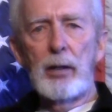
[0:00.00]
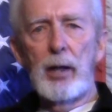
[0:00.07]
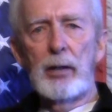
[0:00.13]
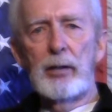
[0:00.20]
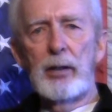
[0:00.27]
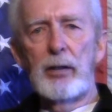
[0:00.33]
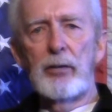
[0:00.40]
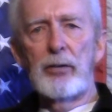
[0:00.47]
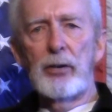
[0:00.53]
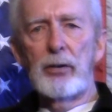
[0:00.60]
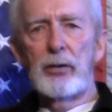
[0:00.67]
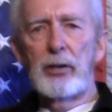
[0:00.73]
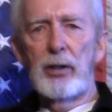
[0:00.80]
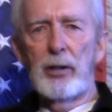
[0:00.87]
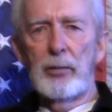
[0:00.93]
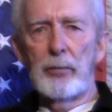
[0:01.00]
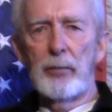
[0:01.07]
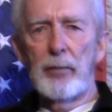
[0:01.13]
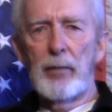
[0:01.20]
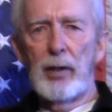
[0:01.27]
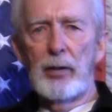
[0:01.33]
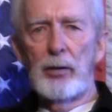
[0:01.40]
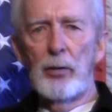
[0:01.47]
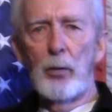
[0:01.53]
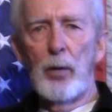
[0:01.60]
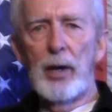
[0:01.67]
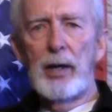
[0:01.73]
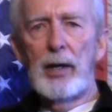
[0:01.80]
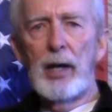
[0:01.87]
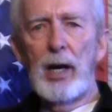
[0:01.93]
1913. In the
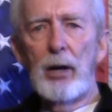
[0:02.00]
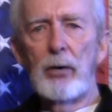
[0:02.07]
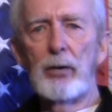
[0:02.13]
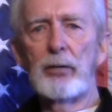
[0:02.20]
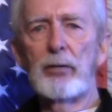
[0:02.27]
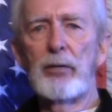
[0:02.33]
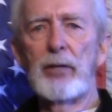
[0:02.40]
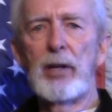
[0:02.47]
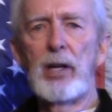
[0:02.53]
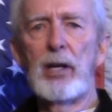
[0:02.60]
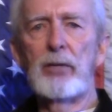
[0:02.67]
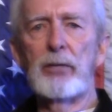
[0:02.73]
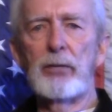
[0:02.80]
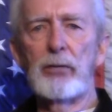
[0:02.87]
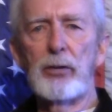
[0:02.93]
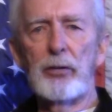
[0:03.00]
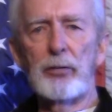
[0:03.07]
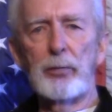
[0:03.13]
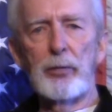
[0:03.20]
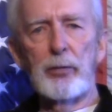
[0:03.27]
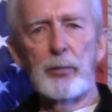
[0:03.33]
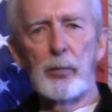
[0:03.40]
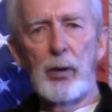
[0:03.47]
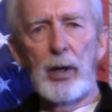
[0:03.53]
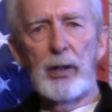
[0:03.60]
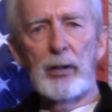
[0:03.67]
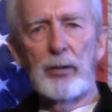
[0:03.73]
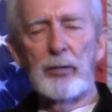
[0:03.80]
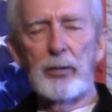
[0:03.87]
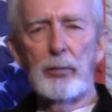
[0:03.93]
waning hours of the eve of Christmas
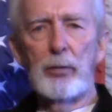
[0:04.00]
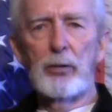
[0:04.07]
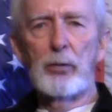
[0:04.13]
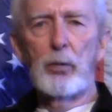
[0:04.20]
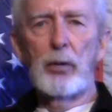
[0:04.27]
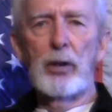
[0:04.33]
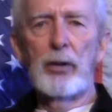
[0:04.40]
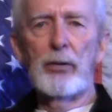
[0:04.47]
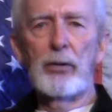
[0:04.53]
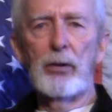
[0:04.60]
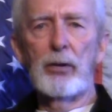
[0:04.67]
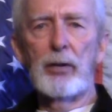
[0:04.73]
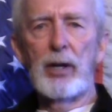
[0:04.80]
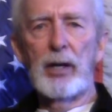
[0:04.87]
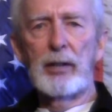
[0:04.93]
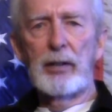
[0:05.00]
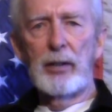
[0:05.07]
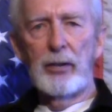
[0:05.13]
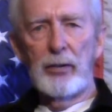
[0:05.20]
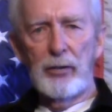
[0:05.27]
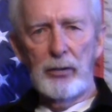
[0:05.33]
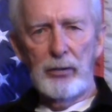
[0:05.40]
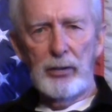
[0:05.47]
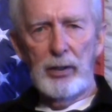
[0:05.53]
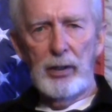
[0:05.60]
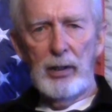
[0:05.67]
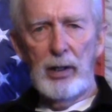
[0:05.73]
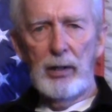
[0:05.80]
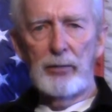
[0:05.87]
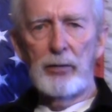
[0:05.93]
break, December 23,
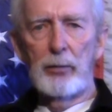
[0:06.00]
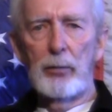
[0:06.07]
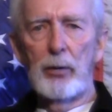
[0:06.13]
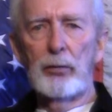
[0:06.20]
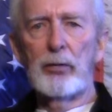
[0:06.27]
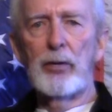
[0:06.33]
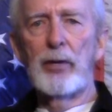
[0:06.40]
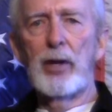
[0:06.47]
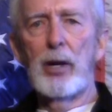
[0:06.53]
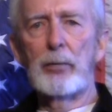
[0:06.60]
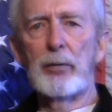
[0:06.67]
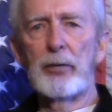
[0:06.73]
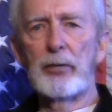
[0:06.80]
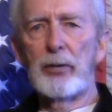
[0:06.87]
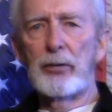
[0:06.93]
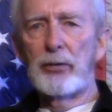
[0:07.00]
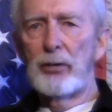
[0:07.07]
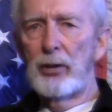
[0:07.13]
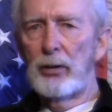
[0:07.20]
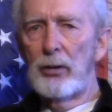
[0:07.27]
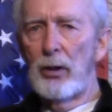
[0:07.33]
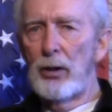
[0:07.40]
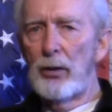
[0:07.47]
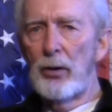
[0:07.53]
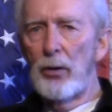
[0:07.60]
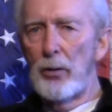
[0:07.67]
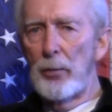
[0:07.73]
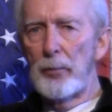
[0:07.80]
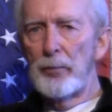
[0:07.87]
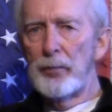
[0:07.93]
1913, after most of the opposition had gone
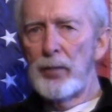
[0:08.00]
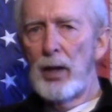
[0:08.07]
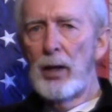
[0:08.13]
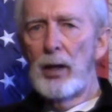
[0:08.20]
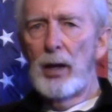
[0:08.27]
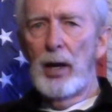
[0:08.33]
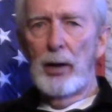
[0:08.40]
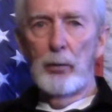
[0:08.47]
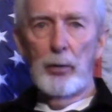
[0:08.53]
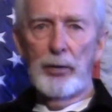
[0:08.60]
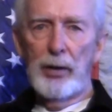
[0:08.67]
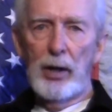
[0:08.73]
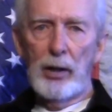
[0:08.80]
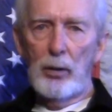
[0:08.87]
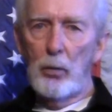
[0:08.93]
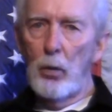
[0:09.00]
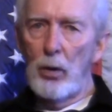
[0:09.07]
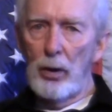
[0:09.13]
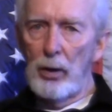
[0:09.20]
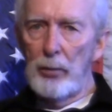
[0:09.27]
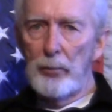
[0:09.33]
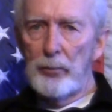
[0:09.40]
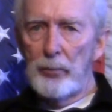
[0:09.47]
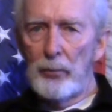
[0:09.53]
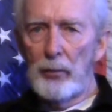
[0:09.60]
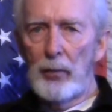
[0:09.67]
home, and without a quorum,